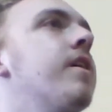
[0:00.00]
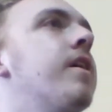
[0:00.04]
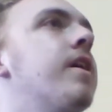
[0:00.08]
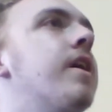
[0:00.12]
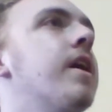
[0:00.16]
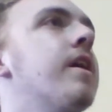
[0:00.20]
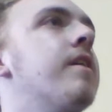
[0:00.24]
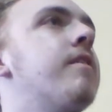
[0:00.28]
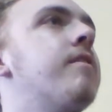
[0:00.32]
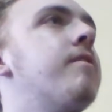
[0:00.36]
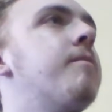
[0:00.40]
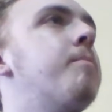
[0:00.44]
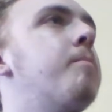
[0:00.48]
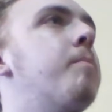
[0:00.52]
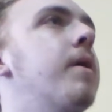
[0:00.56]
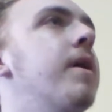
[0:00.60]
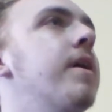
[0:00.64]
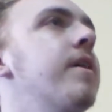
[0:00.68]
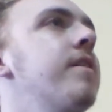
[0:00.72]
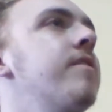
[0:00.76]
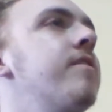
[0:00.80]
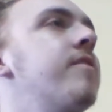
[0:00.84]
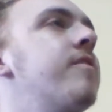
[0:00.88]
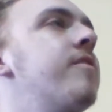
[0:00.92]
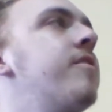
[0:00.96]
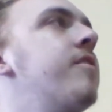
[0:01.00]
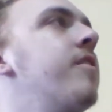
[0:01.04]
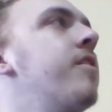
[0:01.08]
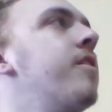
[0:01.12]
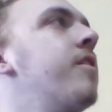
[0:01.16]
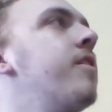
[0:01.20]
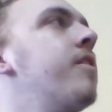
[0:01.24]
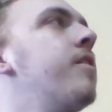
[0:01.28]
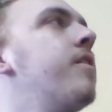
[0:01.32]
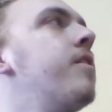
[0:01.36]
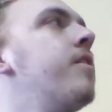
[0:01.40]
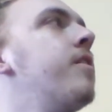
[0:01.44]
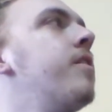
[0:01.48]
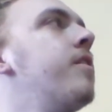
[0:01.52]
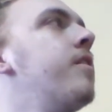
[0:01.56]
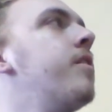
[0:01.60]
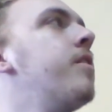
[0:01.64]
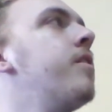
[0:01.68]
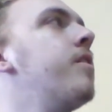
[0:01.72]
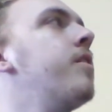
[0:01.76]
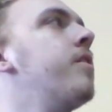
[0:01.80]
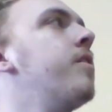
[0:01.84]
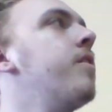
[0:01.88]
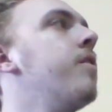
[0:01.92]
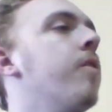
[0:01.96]
gets pissed,
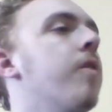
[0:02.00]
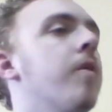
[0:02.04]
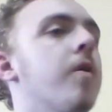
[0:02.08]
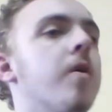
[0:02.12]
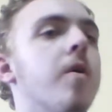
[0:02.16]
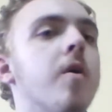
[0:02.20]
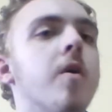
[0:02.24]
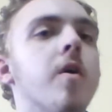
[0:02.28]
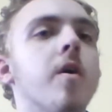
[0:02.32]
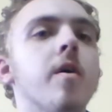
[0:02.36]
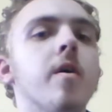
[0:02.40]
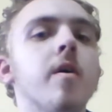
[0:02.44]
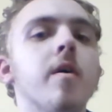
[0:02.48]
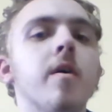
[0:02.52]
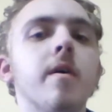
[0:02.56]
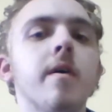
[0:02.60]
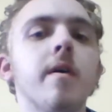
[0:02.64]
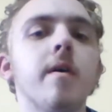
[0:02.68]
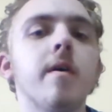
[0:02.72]
or